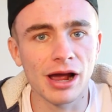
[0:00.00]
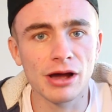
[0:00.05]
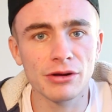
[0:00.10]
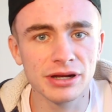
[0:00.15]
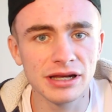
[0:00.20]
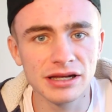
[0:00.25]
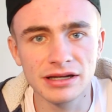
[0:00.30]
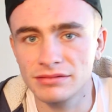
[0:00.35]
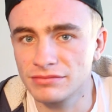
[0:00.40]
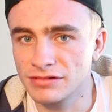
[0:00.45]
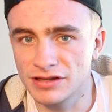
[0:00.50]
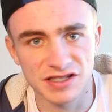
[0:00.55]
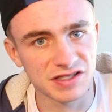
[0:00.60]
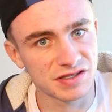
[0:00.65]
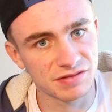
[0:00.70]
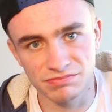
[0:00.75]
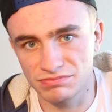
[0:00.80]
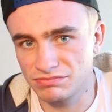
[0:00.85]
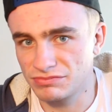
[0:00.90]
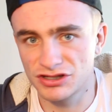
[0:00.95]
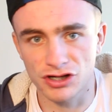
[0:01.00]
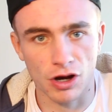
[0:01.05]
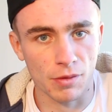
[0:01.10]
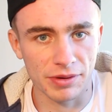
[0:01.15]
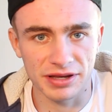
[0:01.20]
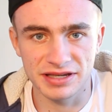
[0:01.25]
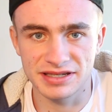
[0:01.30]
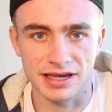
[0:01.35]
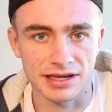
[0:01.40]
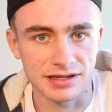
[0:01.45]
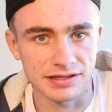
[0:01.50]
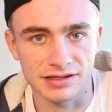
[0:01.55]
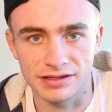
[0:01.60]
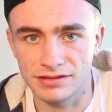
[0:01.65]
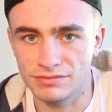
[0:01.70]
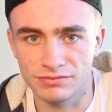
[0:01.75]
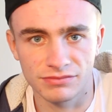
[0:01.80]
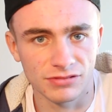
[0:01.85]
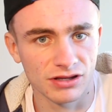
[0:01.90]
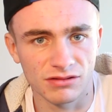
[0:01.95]
out in this shopping
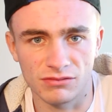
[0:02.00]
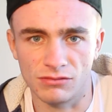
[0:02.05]
center,